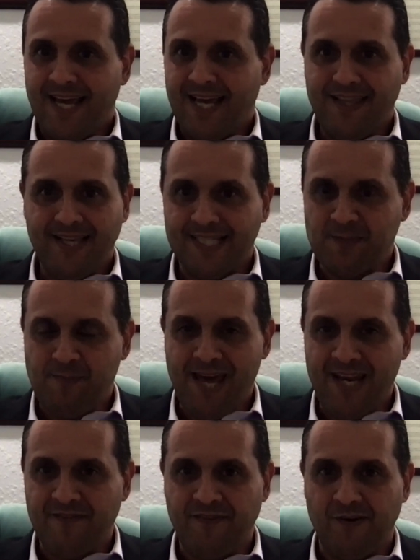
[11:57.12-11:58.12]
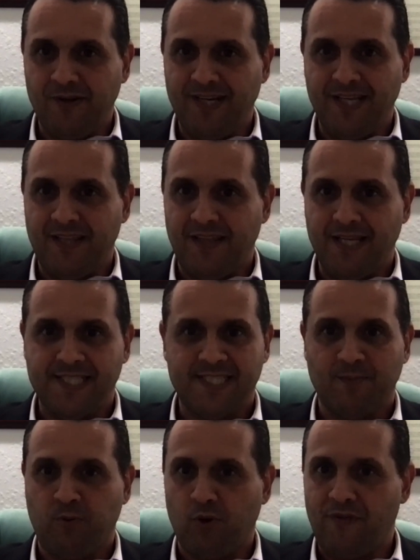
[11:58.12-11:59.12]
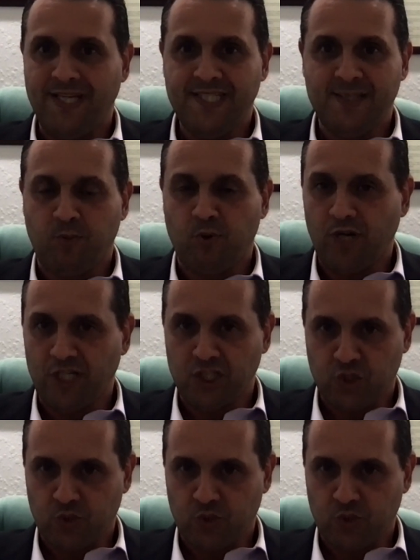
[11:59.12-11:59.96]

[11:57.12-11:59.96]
the Hispanic vote, they supported